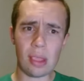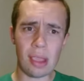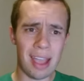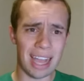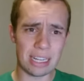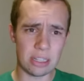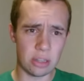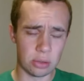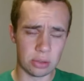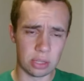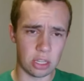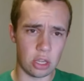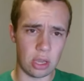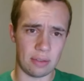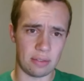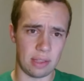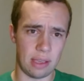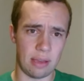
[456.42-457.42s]
I don't think
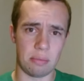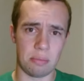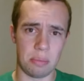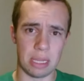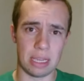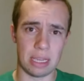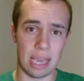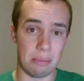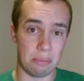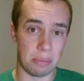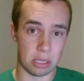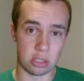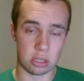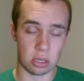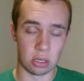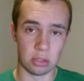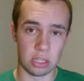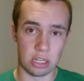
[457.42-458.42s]
you have to have a big game, but
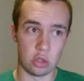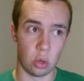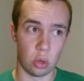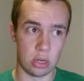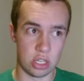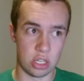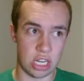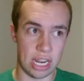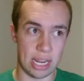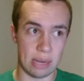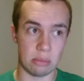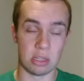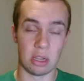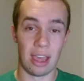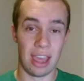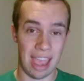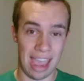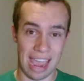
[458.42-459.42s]
certainly Jordan
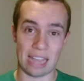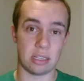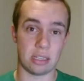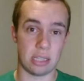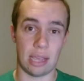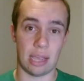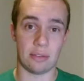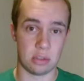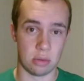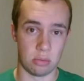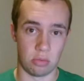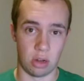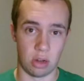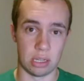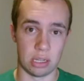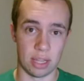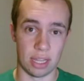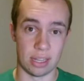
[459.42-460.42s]
James has to have some
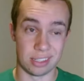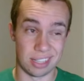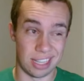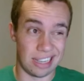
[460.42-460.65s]
running lanes.